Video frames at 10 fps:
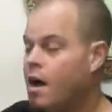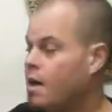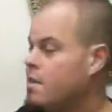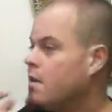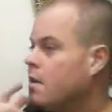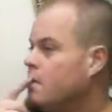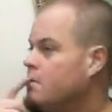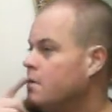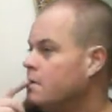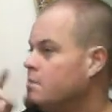I think it
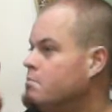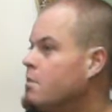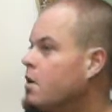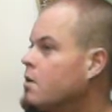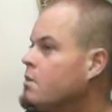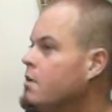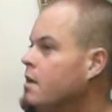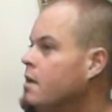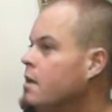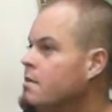was
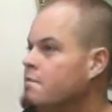Mercury,